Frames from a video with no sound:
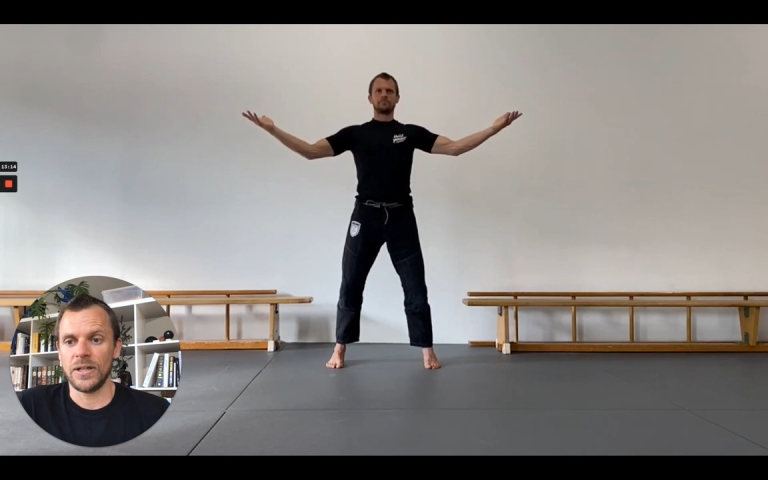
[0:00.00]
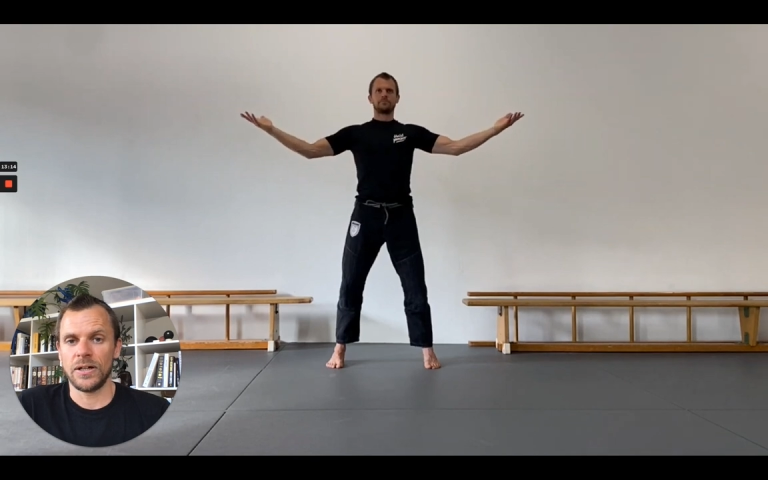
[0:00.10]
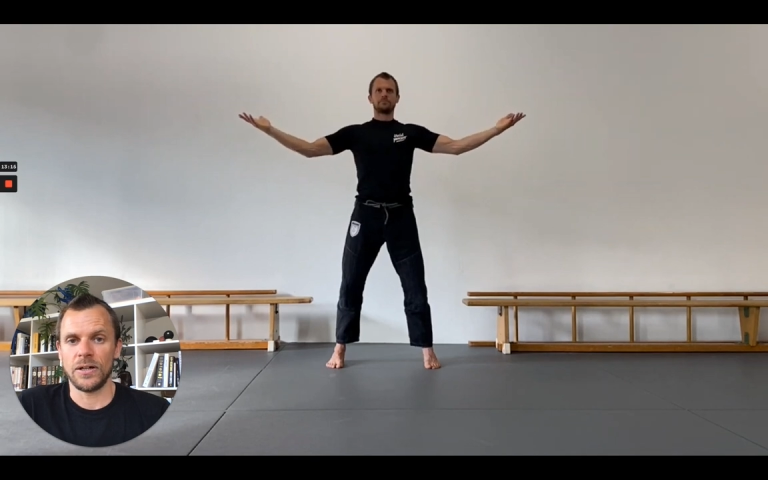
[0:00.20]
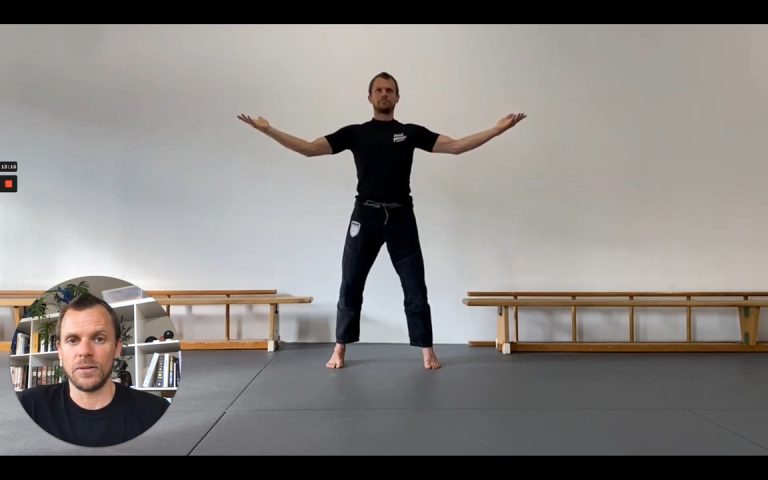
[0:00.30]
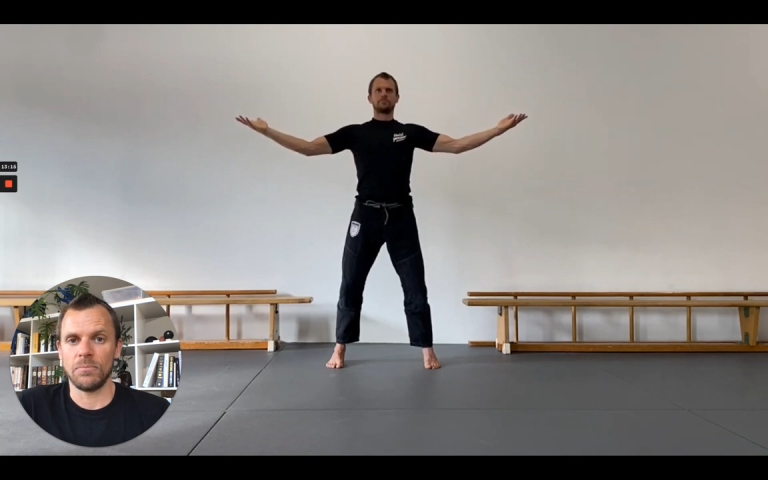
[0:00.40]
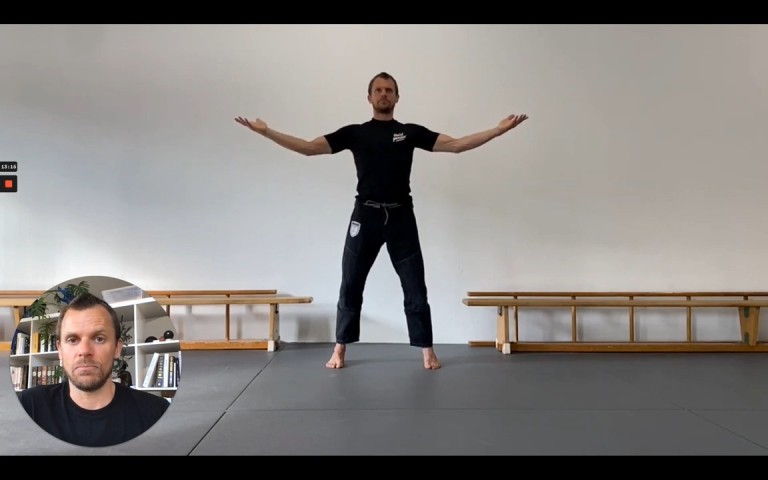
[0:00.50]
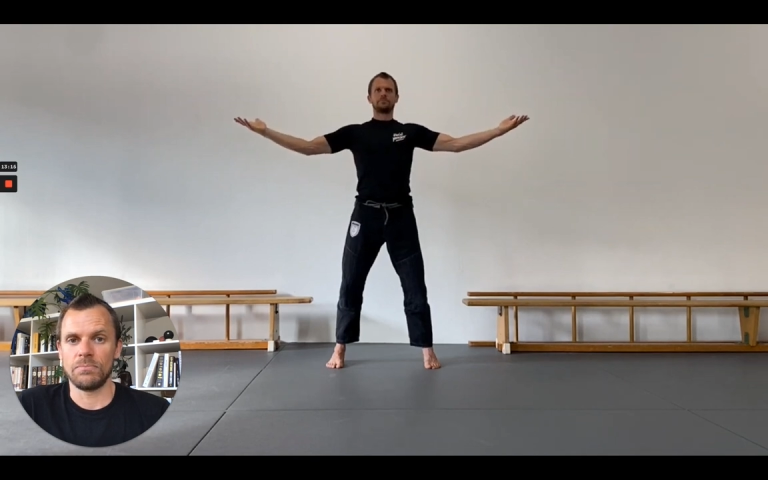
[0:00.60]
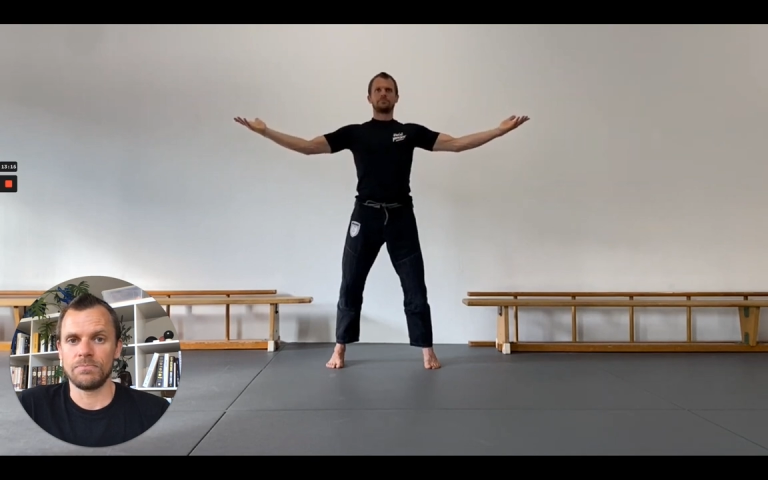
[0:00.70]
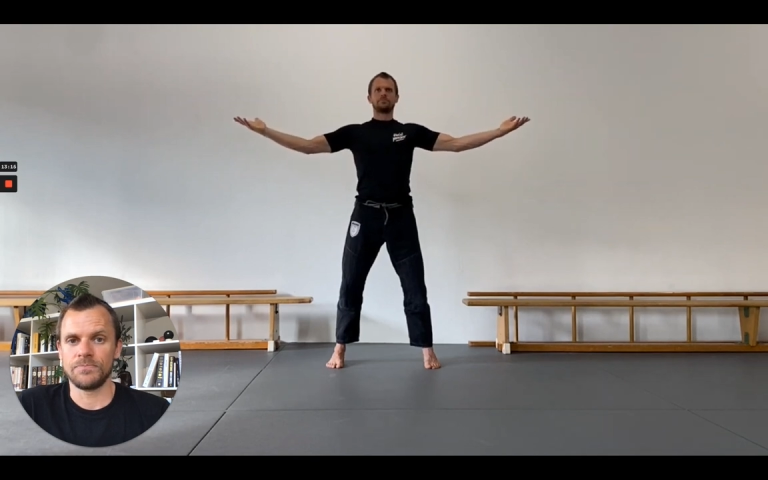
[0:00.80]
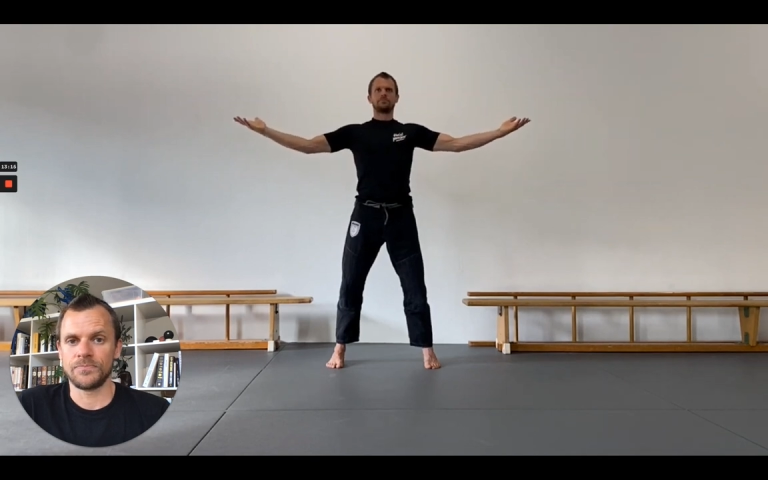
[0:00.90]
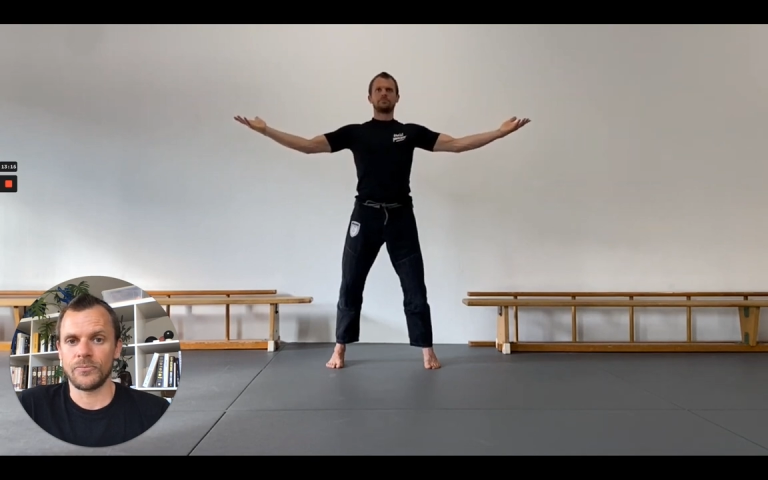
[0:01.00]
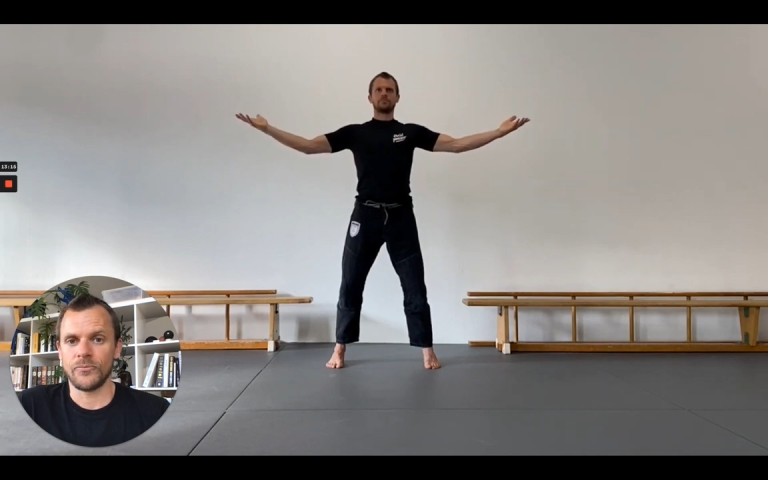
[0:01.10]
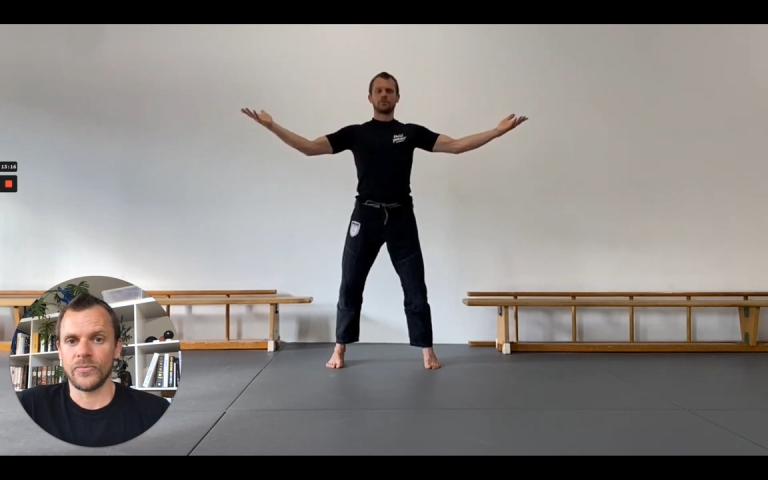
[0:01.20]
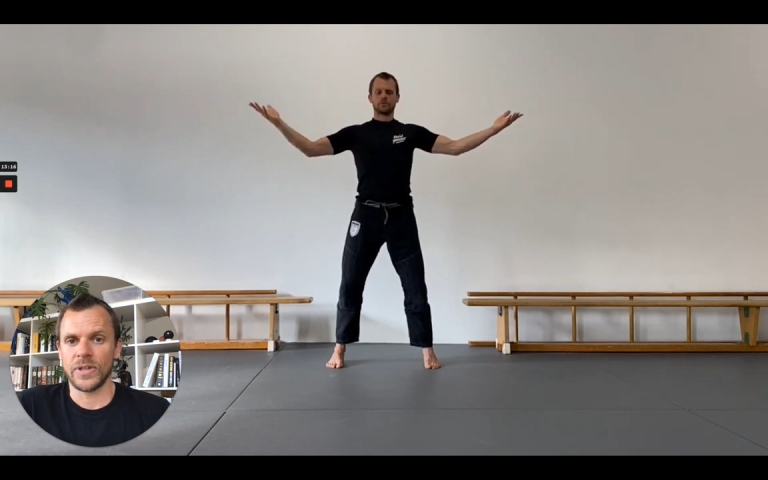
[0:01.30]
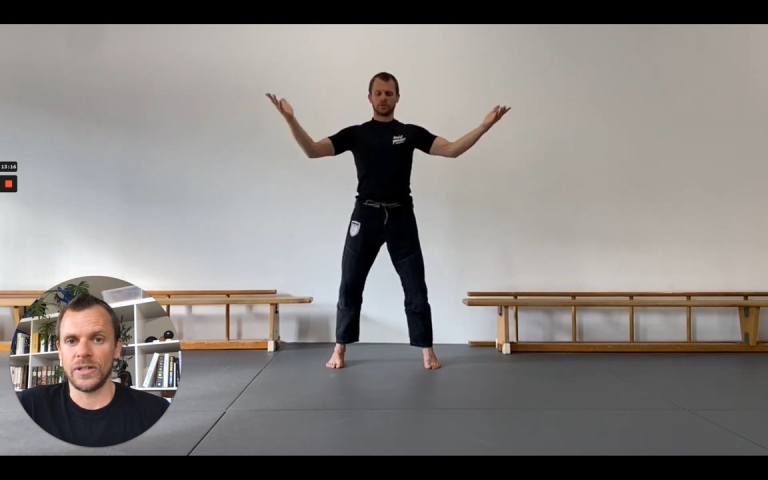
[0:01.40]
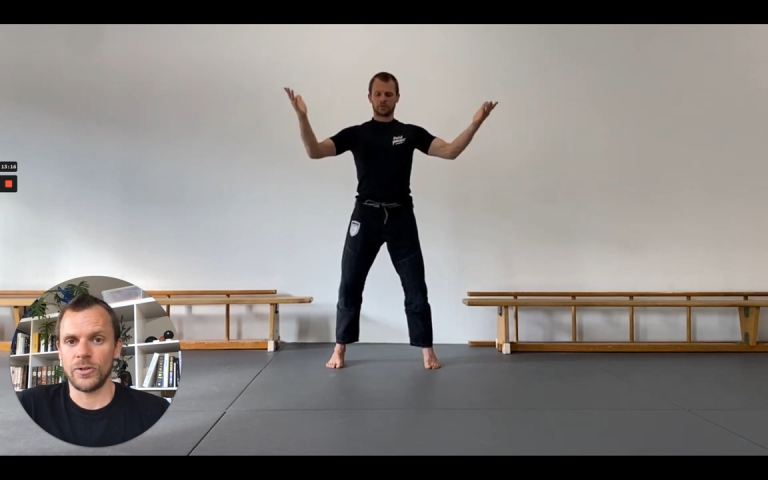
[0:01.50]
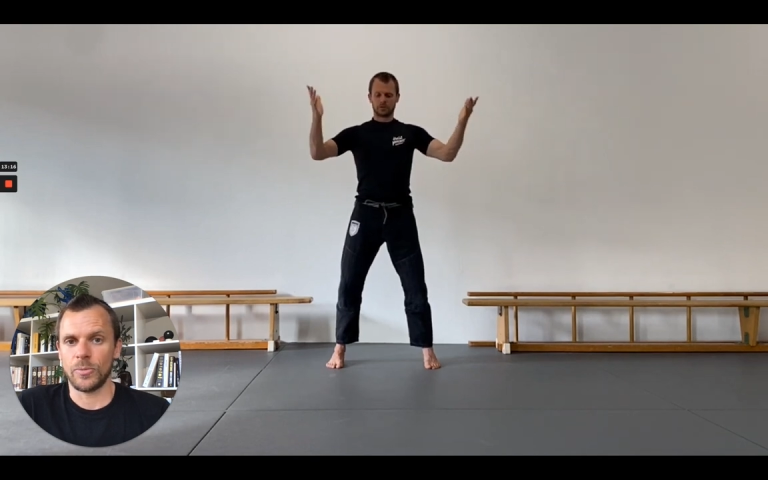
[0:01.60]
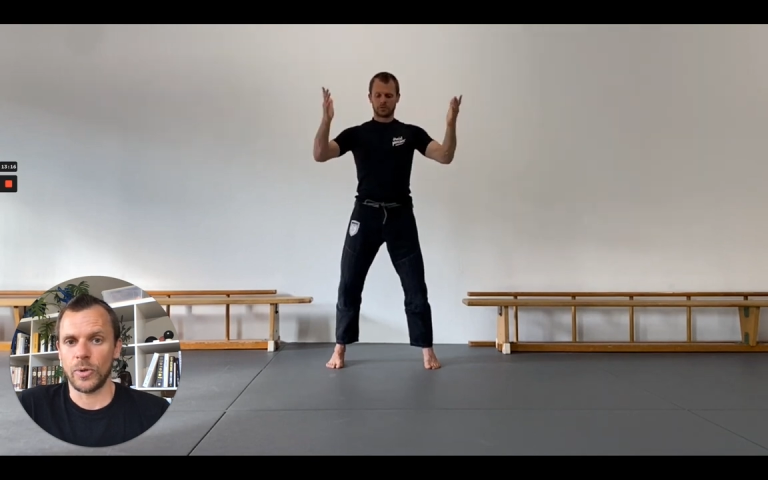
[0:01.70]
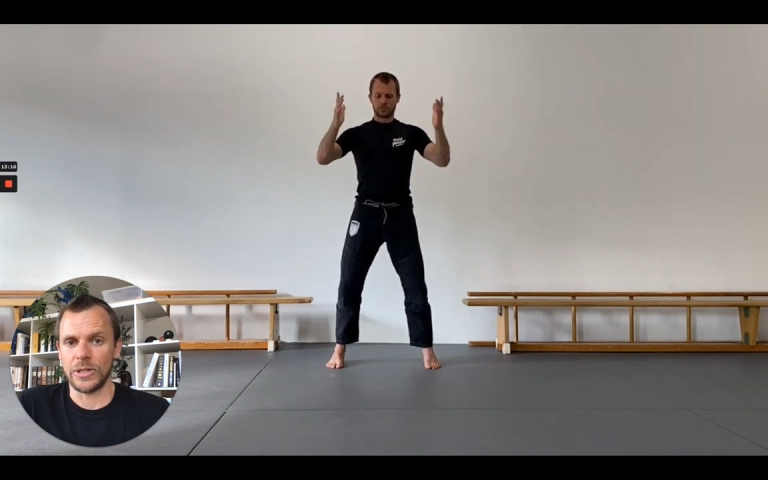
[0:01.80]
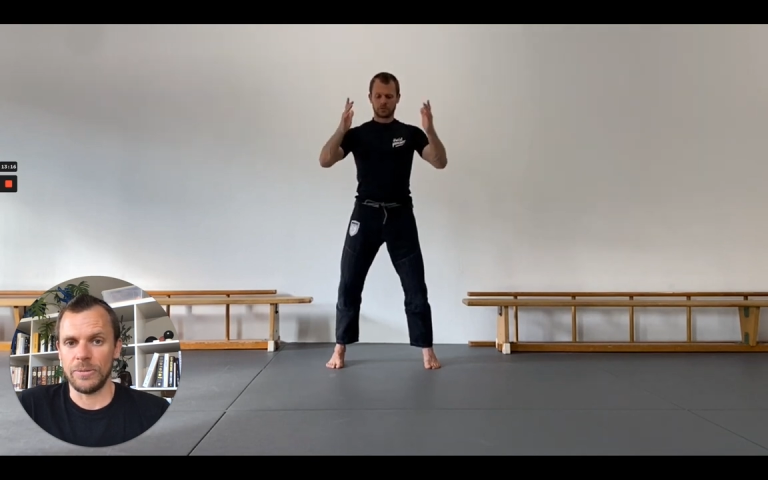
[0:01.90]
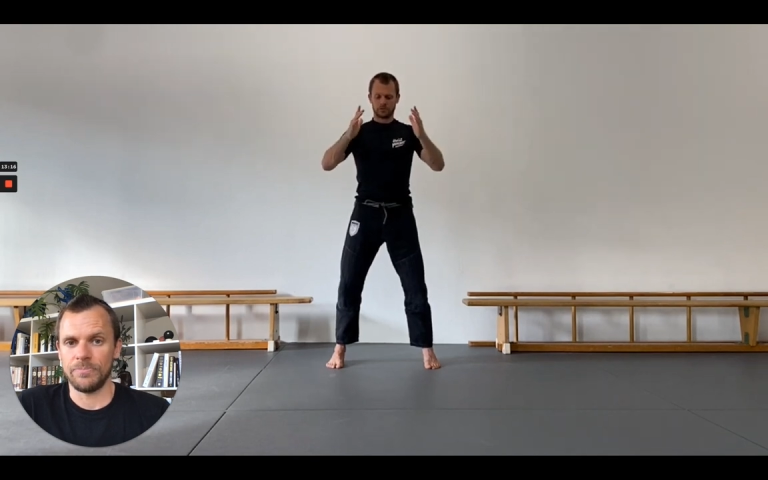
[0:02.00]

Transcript: in your body.